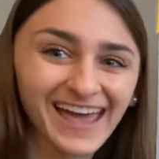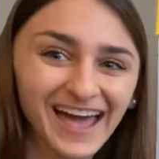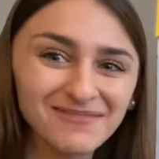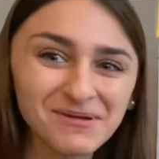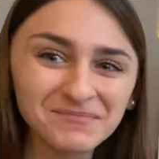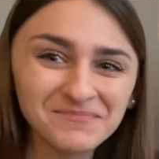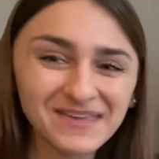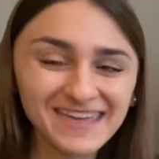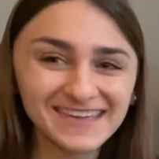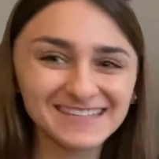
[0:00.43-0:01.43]
Hi,
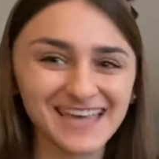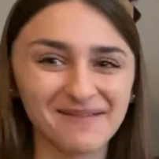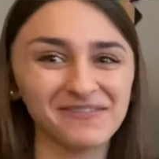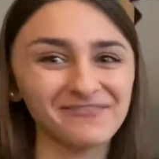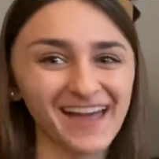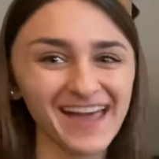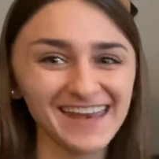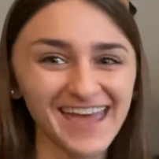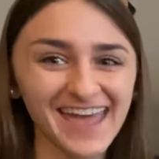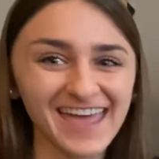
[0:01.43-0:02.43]
Bumblebees! Happy
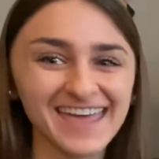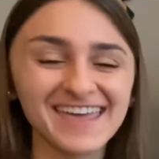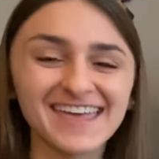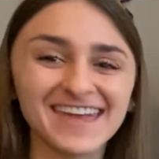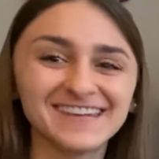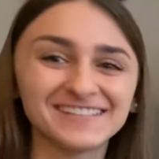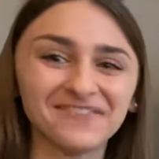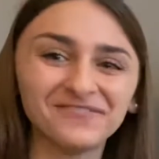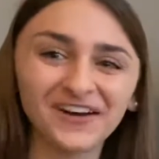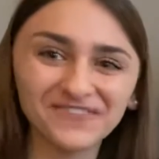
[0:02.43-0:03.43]
Friday! It is
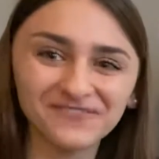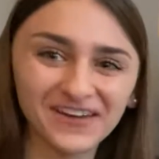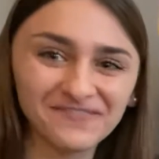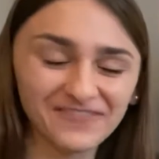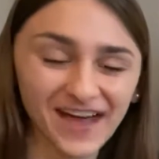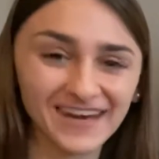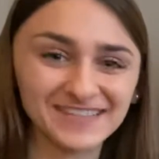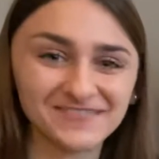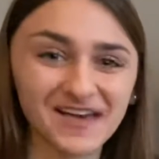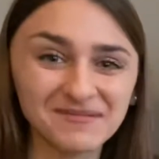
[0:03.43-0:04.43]
a fun Friday,
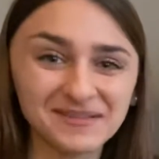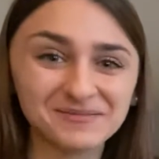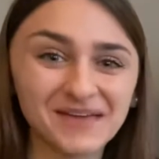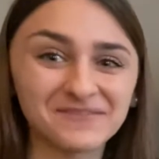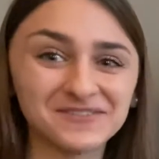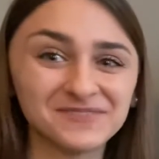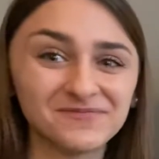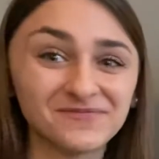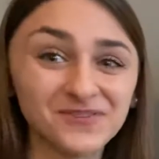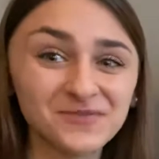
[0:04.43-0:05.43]
so that means we have a
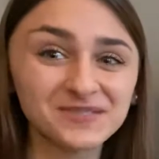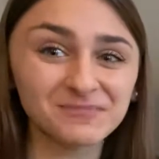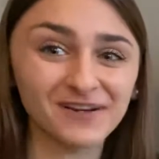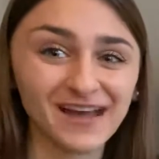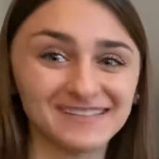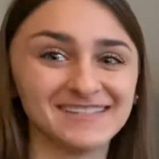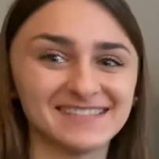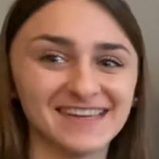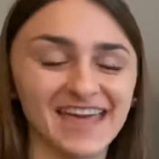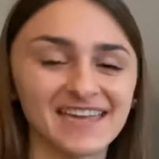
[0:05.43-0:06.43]
few surprises
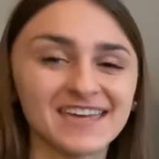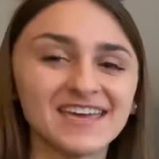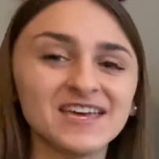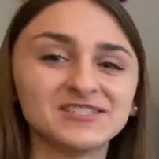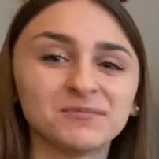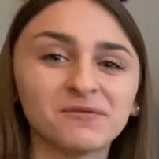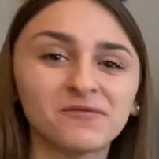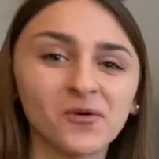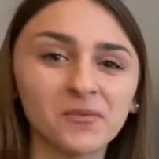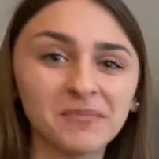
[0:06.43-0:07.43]
today. So
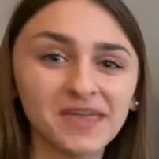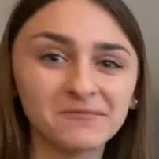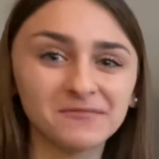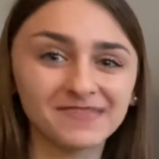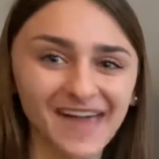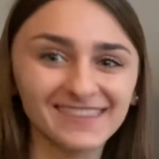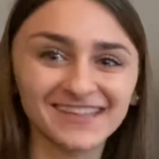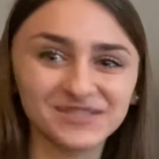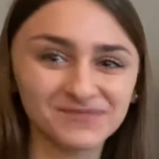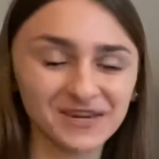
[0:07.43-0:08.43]
before we begin with that,
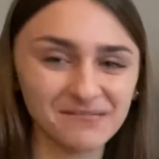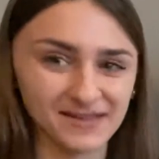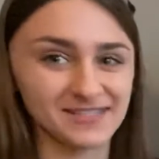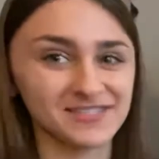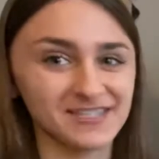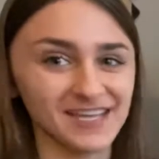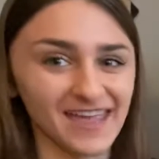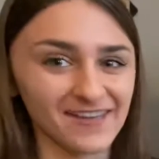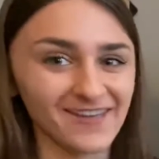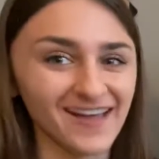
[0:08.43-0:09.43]
let's read our message
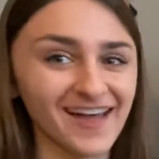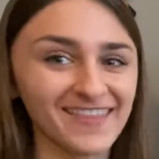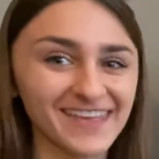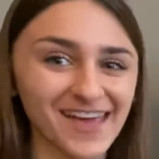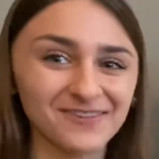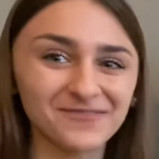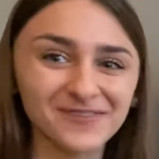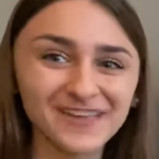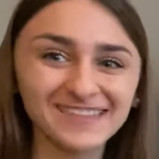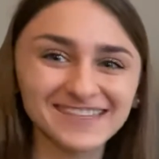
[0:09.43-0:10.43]
together. On the count of
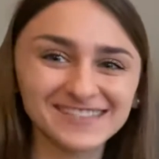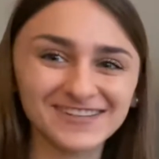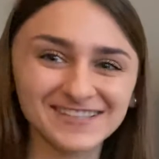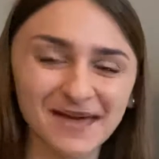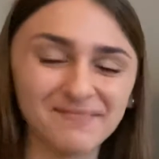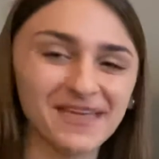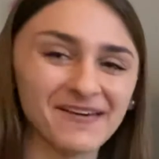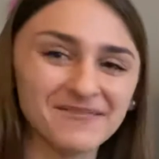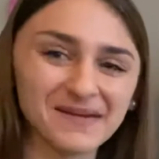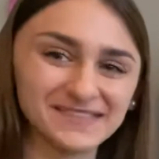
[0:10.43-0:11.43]
three, let's start tapping
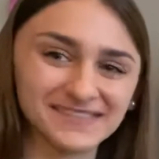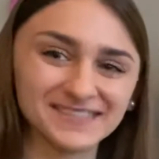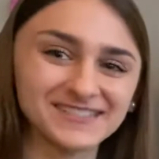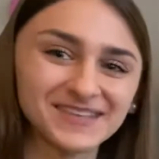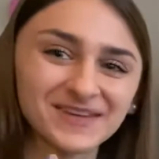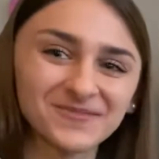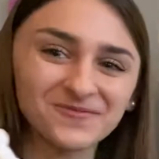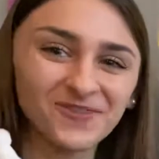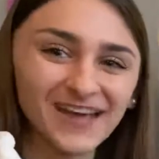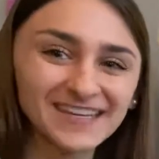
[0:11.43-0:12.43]
out our message.
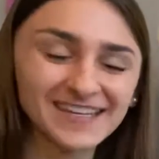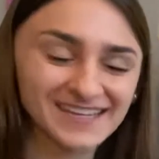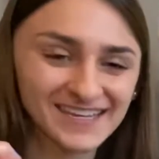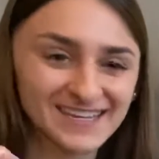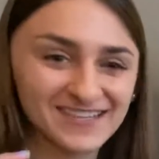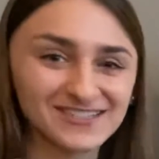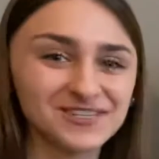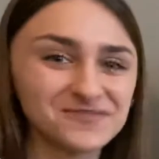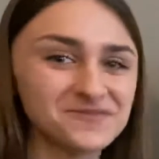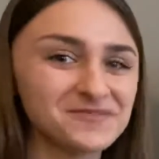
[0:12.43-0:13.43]
One,
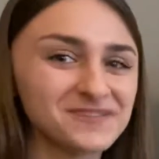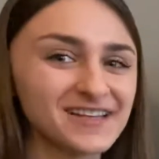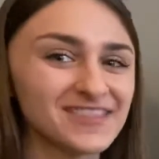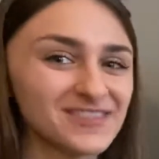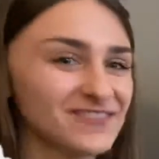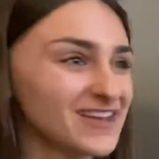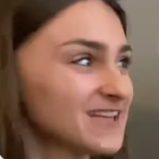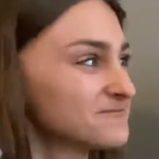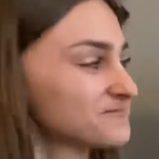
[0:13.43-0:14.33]
two, three.